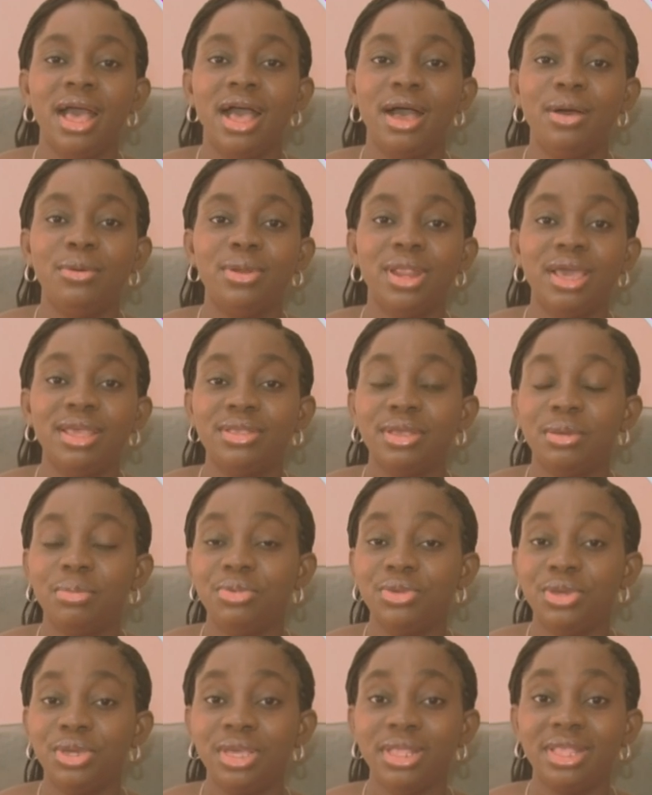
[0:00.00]
I would like to
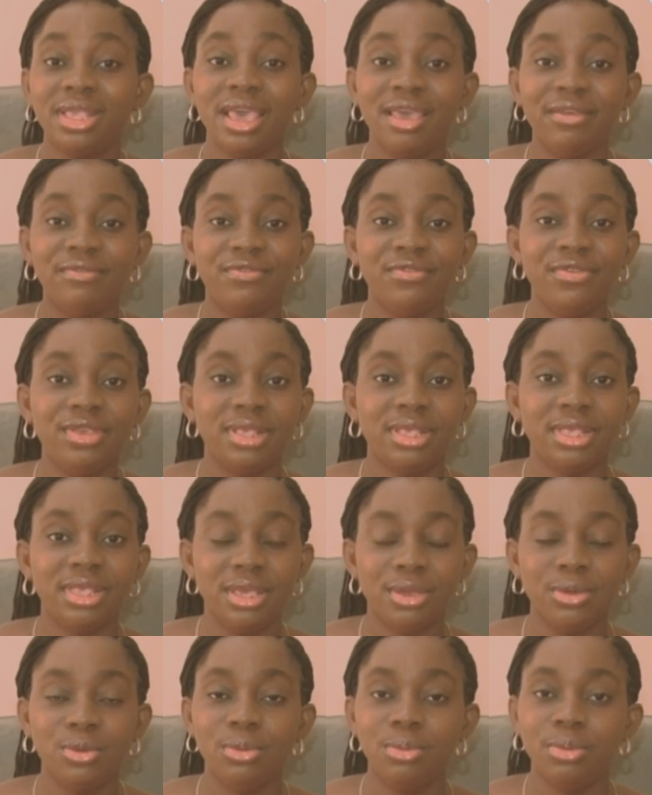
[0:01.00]
appreciate every
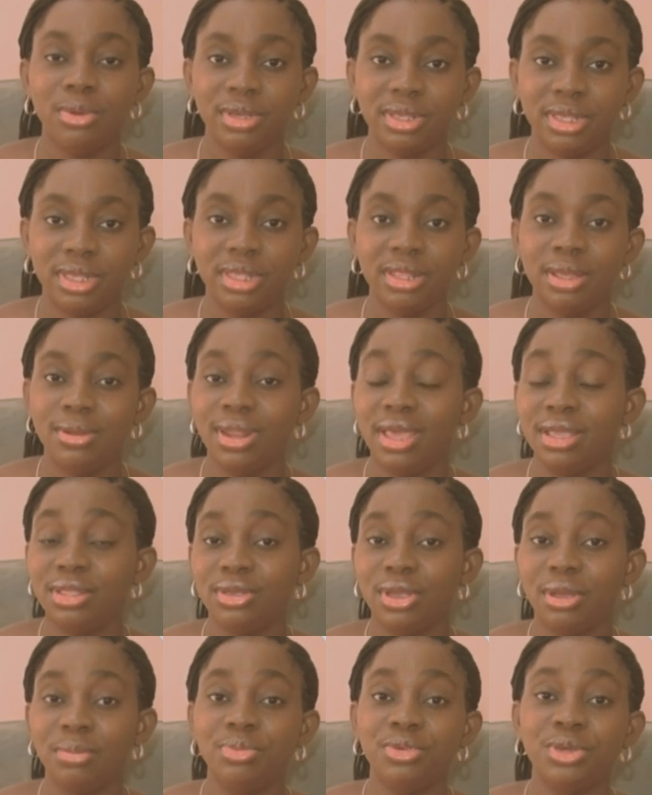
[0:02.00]
single person. I would like
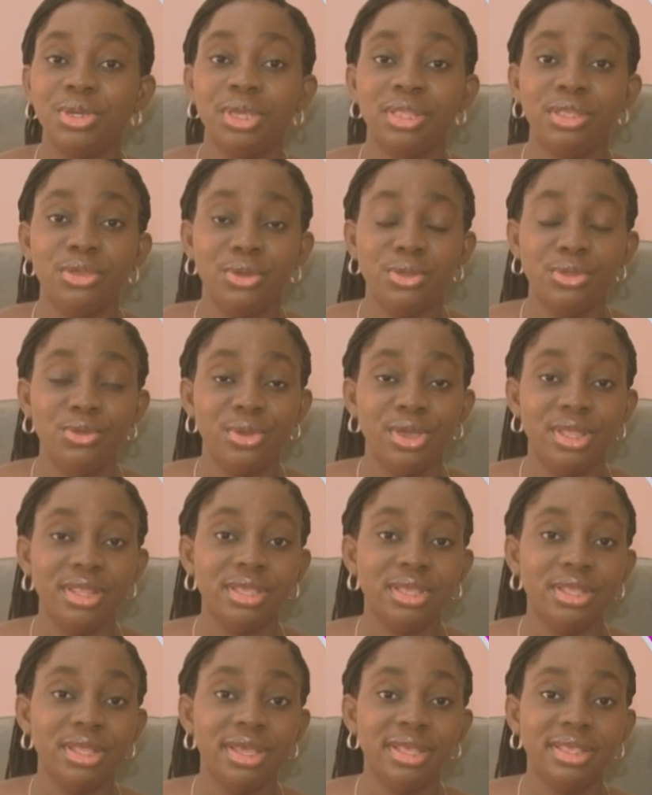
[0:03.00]
to appreciate the audio
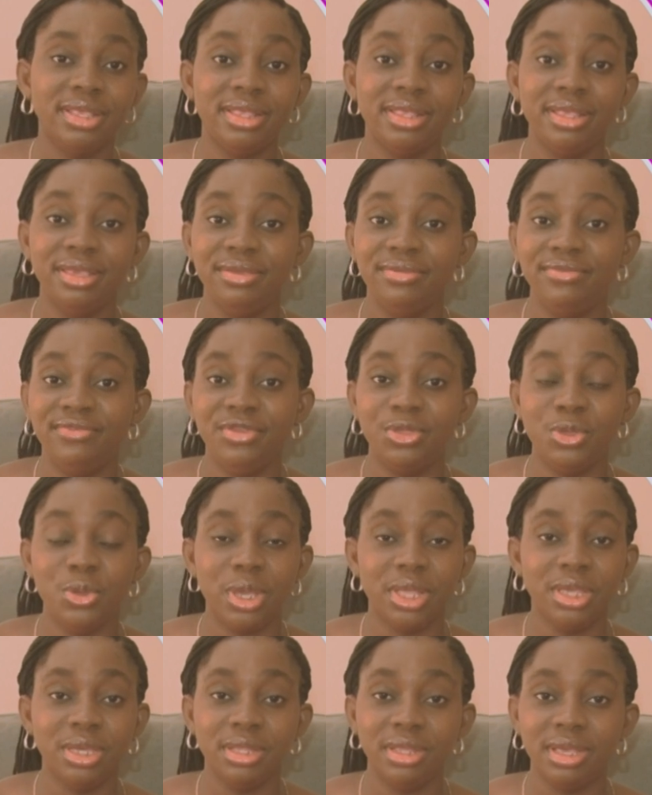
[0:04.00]
engineers, the
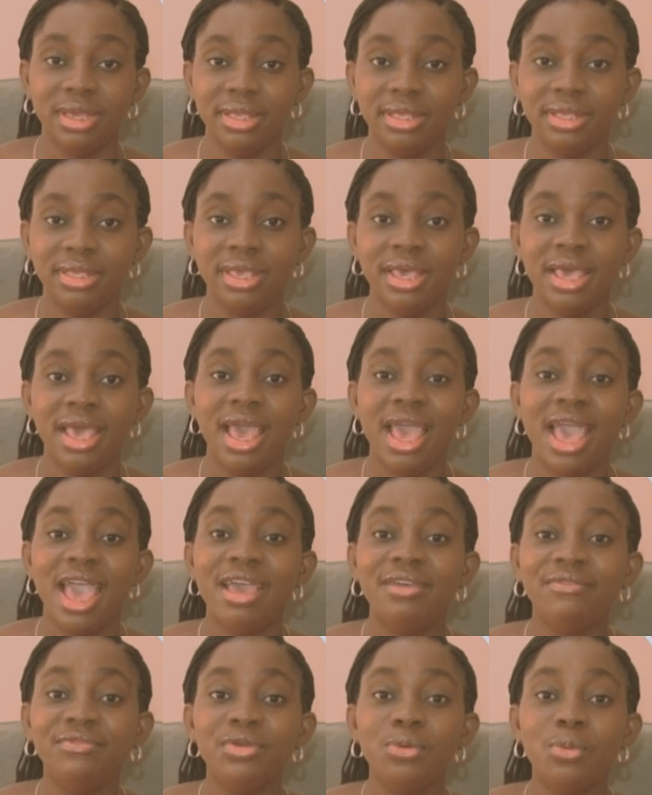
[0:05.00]
video engineers,
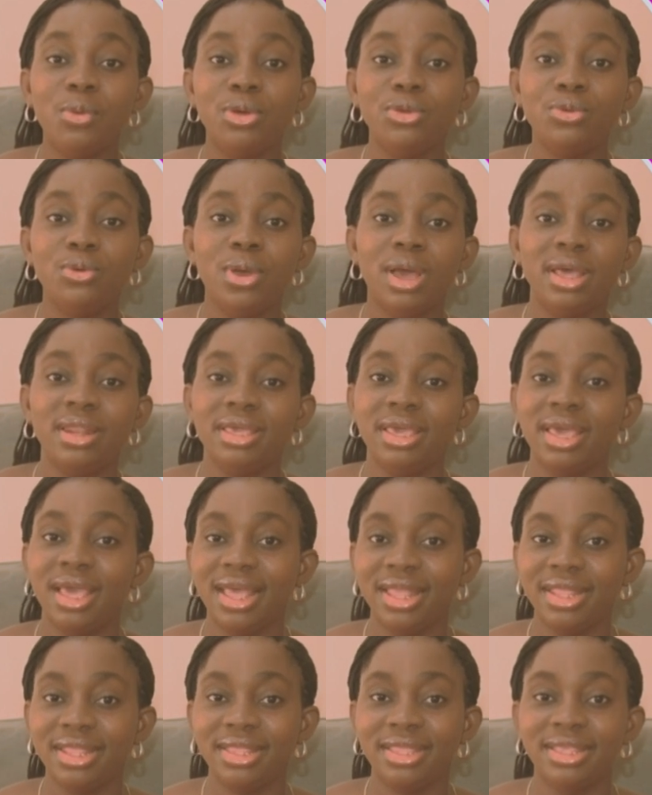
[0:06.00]
everyone who had a
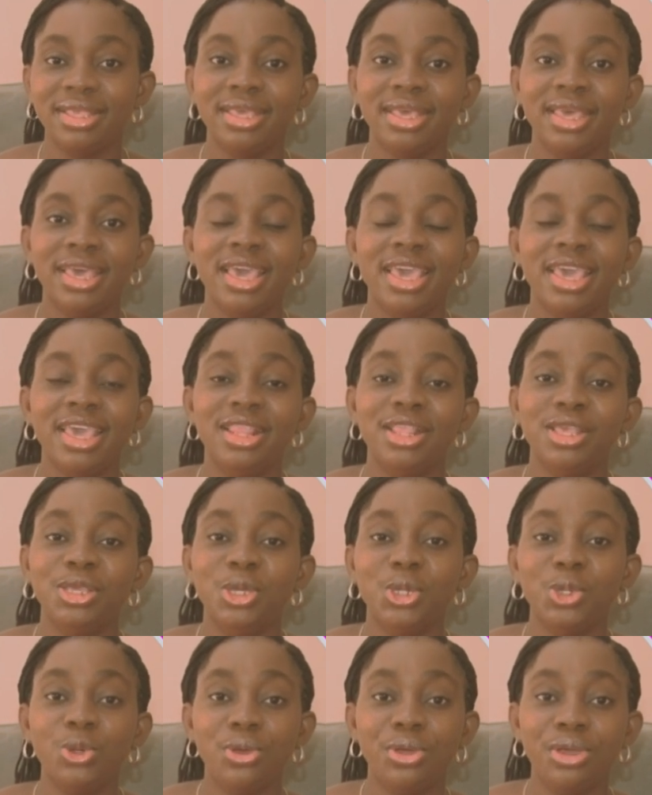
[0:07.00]
hand in
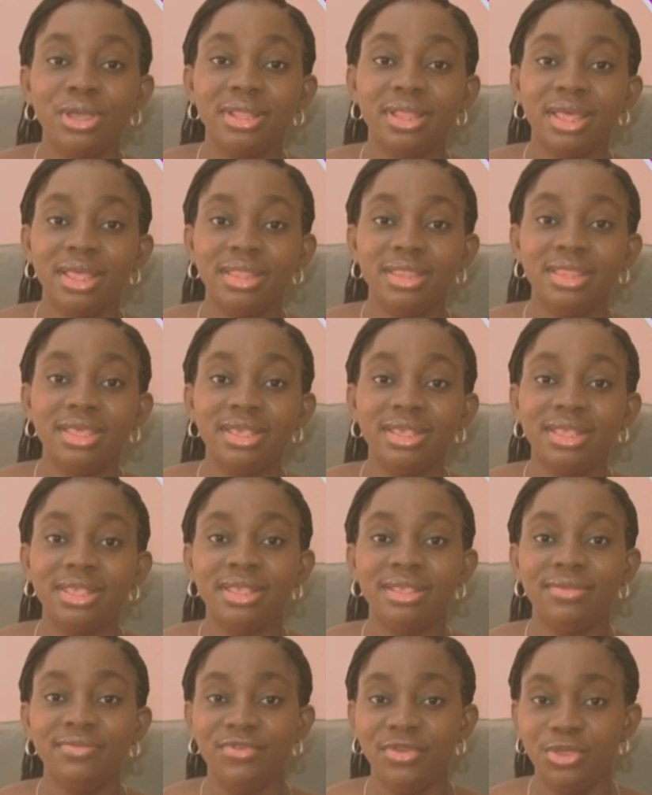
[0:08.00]
ensuring that
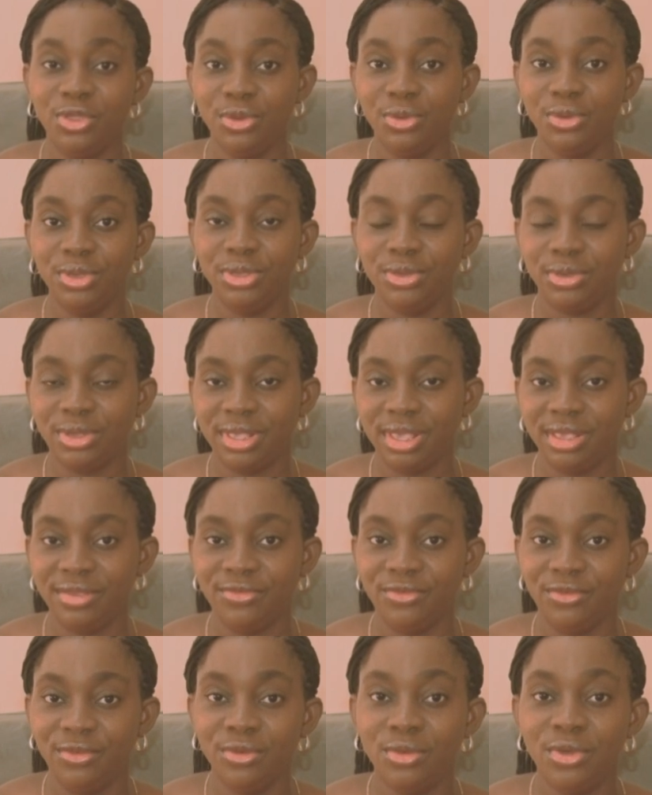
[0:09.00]
this video is
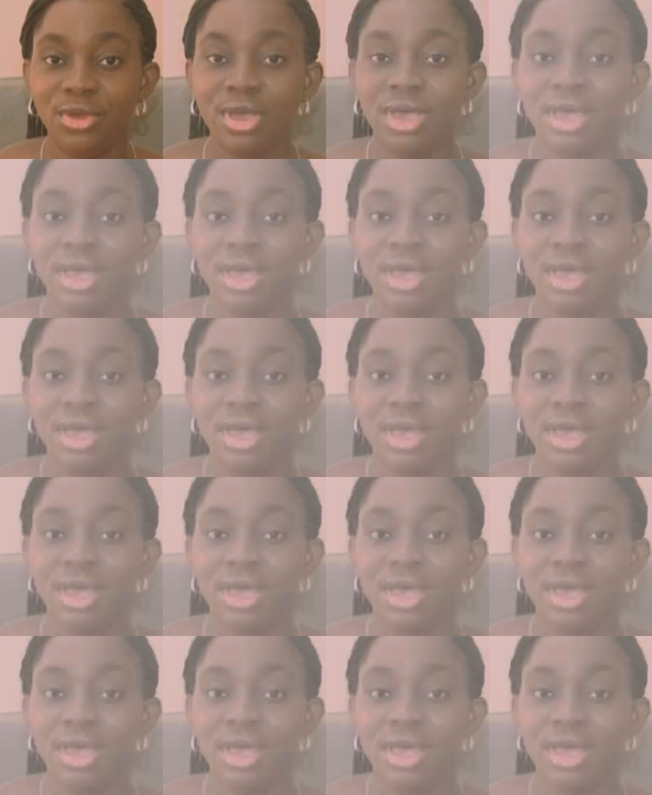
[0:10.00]
successful.